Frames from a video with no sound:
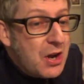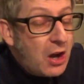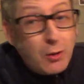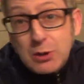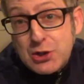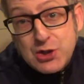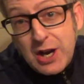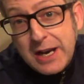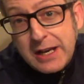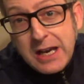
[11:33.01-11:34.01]
And I'm going to
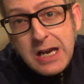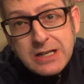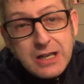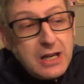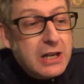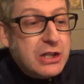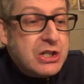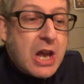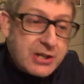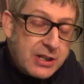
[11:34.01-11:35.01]
say it again,
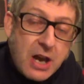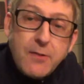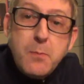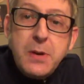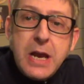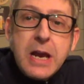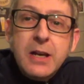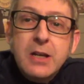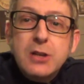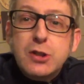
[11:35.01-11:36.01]
yet another beer
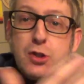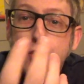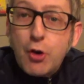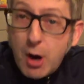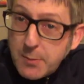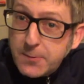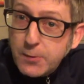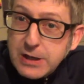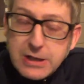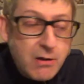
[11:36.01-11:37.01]
to try
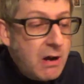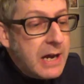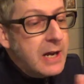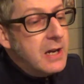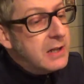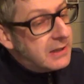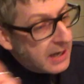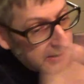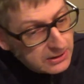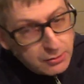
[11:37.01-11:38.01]
before you die.
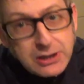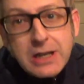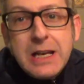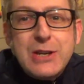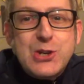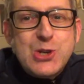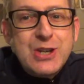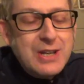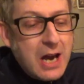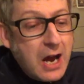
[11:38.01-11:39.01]
Get it on your
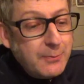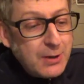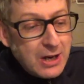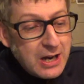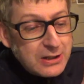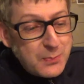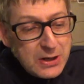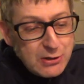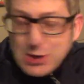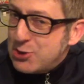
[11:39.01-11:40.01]
list. And to be
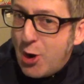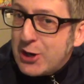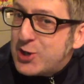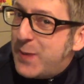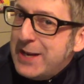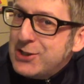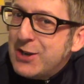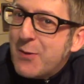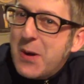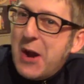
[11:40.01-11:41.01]
honest, it's not
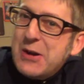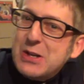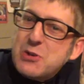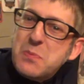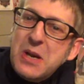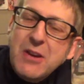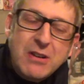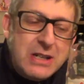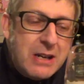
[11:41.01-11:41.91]
expensive, apparently, this beer.